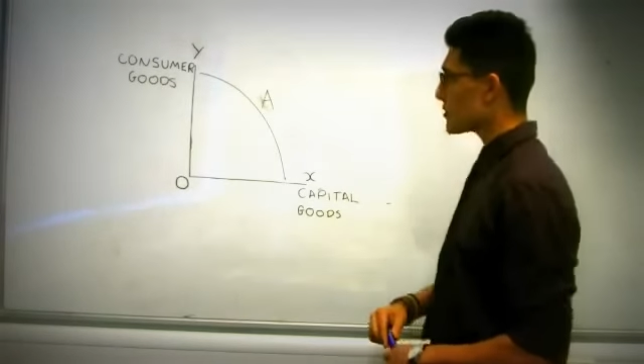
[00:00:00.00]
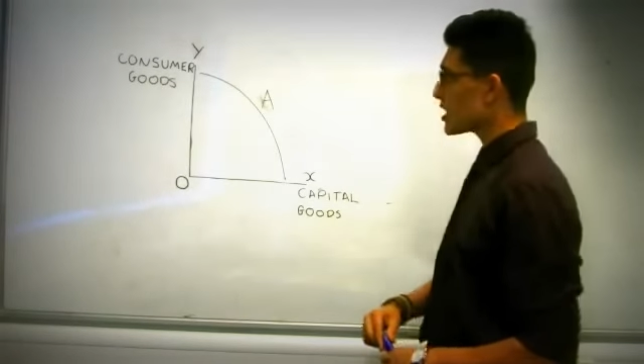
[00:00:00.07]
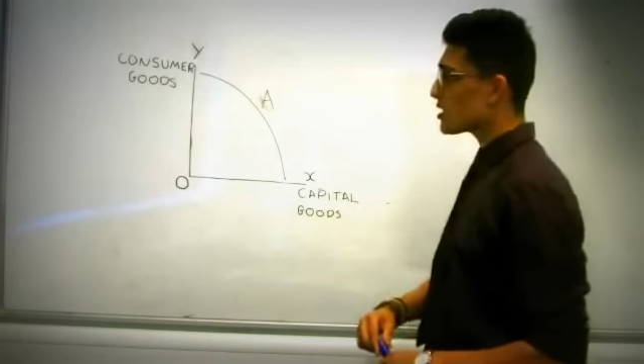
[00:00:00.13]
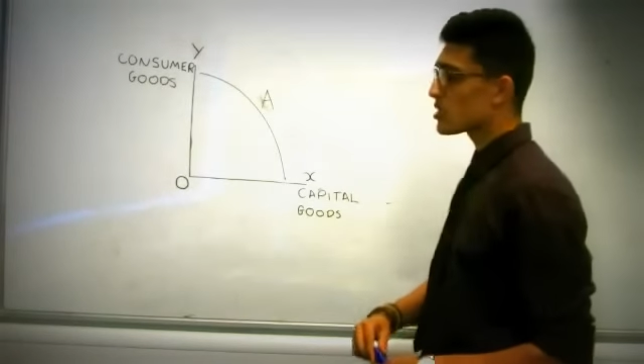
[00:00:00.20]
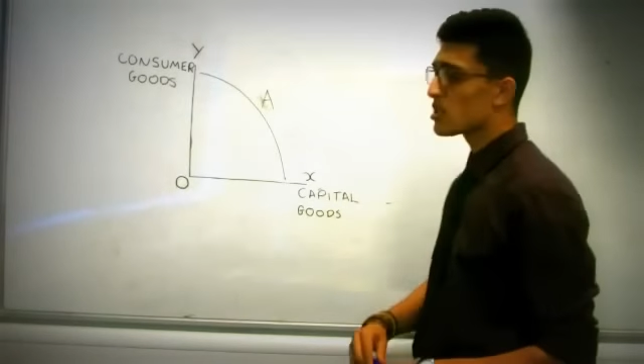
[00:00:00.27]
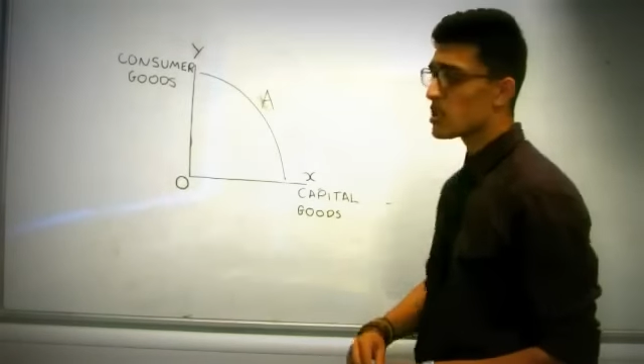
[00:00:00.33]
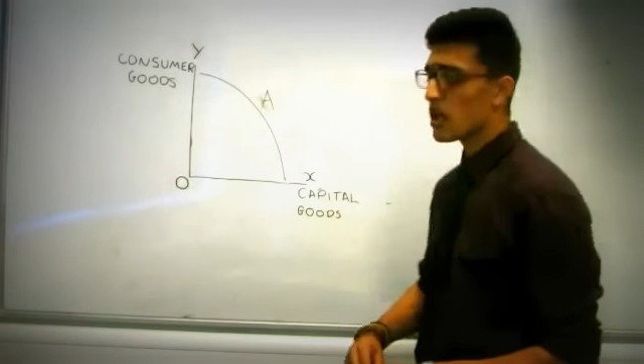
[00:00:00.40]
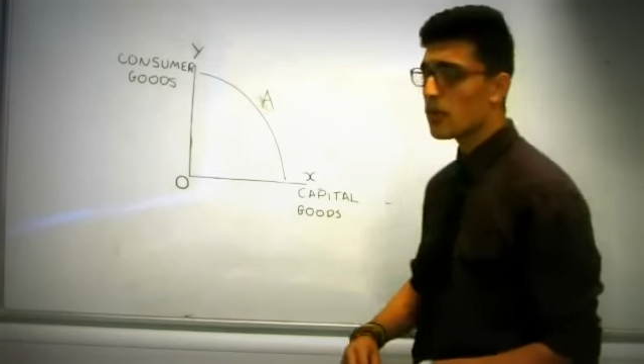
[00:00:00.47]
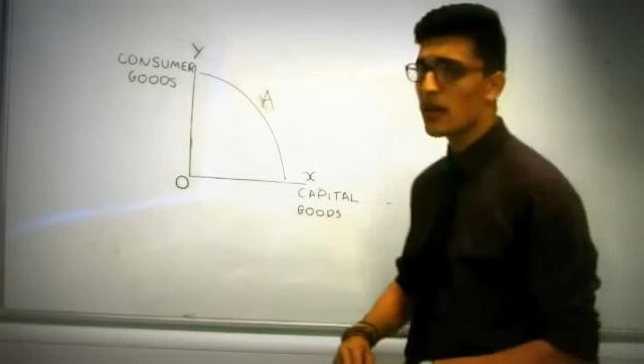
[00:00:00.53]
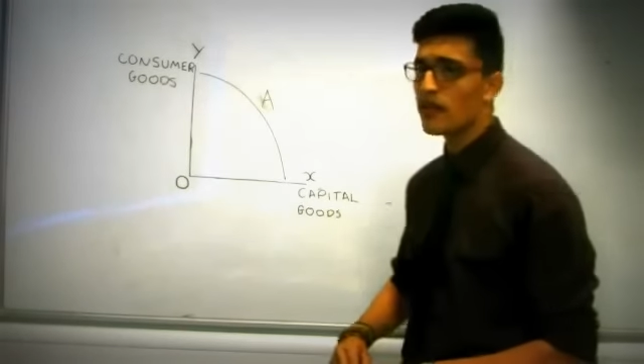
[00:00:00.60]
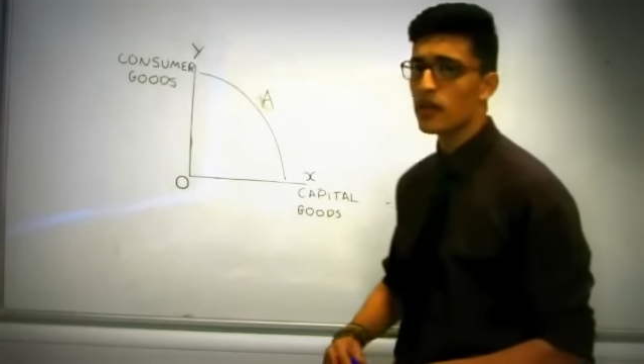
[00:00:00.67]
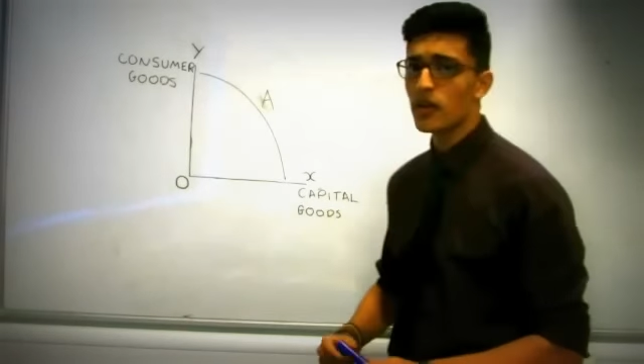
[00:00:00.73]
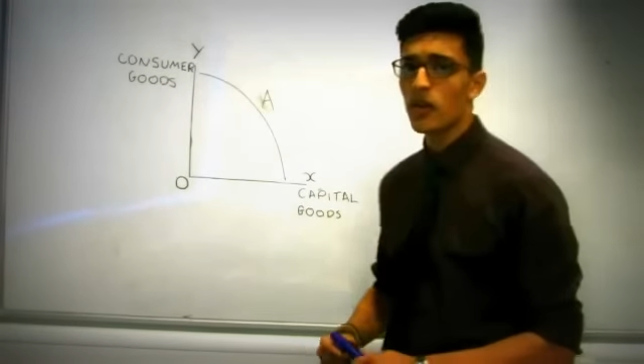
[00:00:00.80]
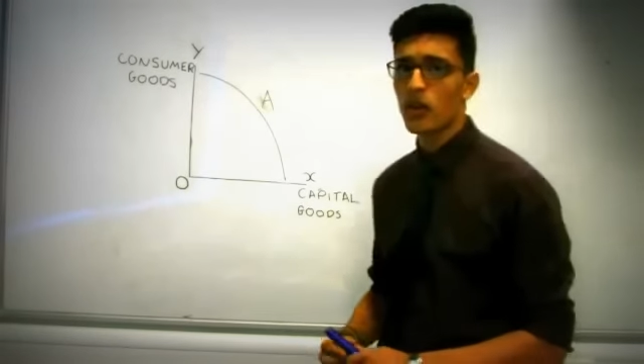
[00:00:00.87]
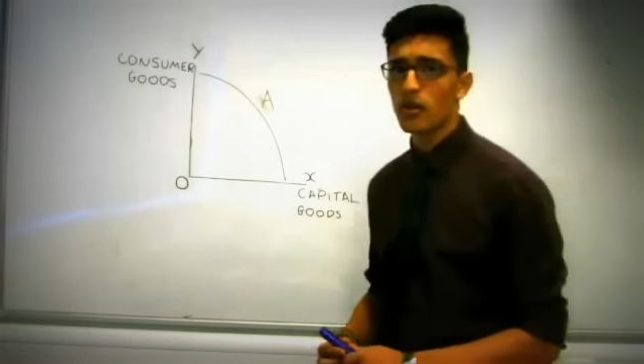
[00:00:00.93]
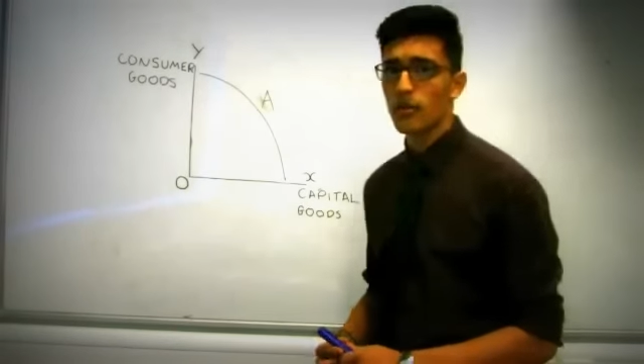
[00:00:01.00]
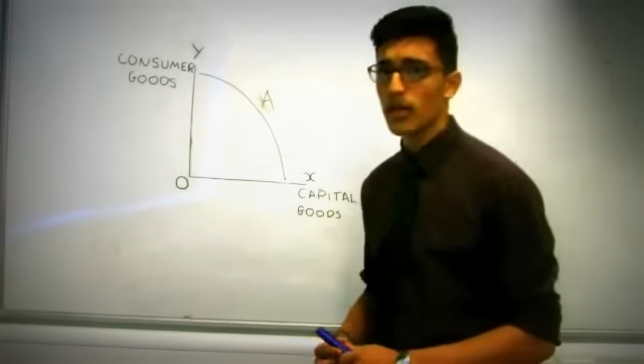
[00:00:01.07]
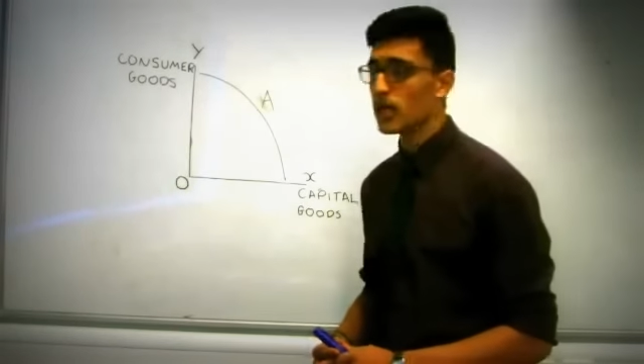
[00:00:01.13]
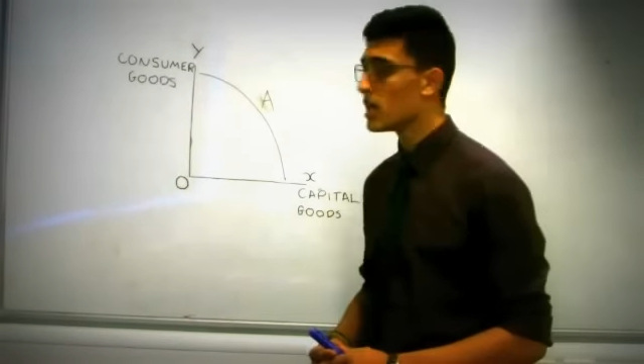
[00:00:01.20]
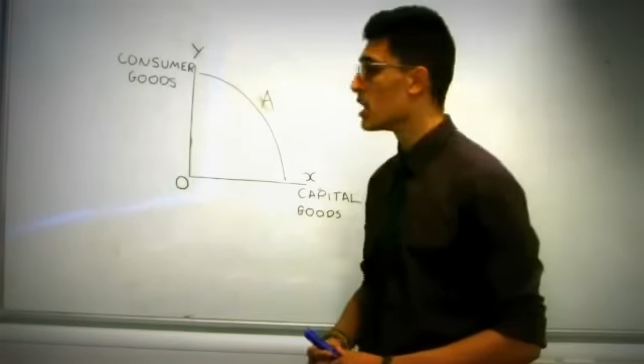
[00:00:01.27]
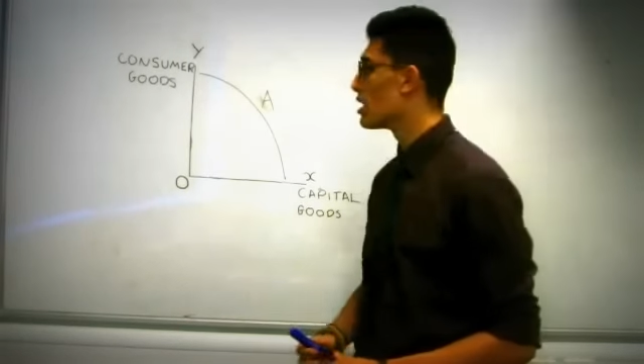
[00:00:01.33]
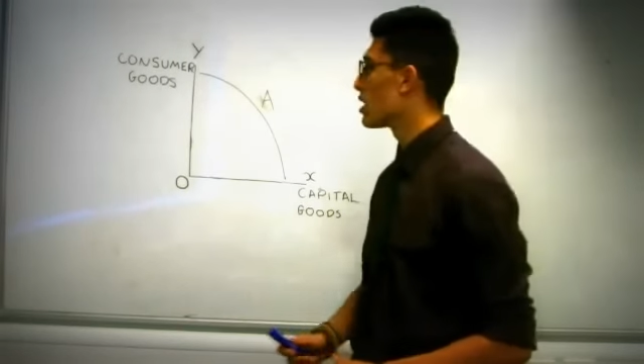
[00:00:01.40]
So say we have an economy
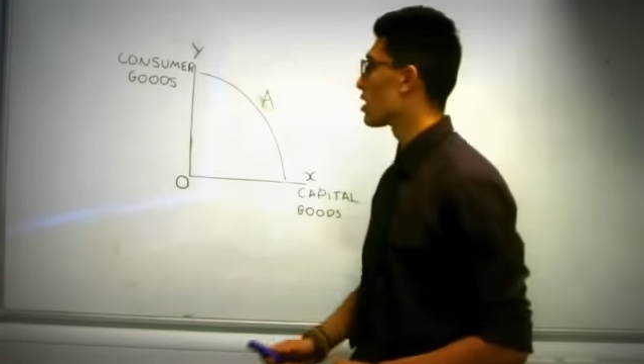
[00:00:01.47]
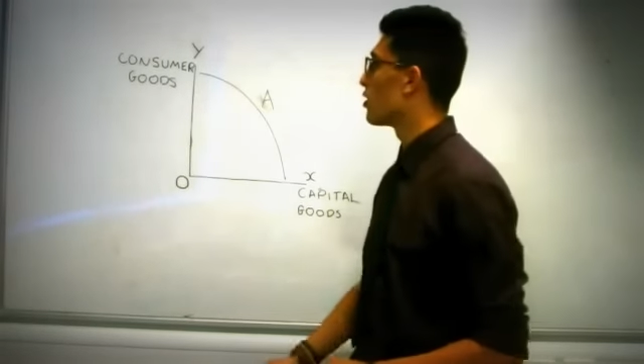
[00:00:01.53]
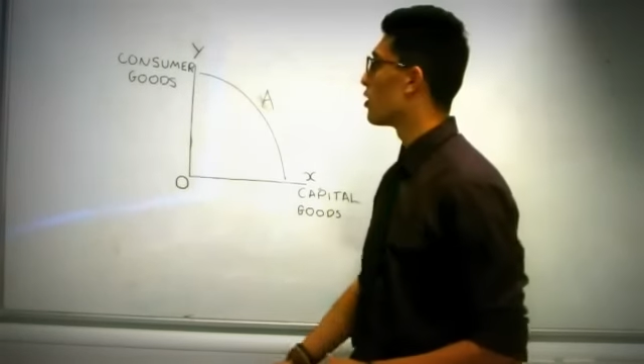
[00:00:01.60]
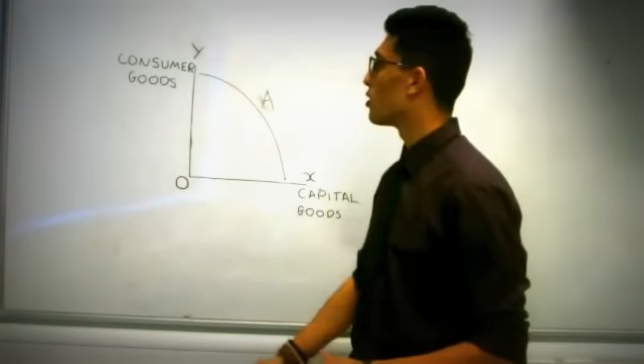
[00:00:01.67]
that can only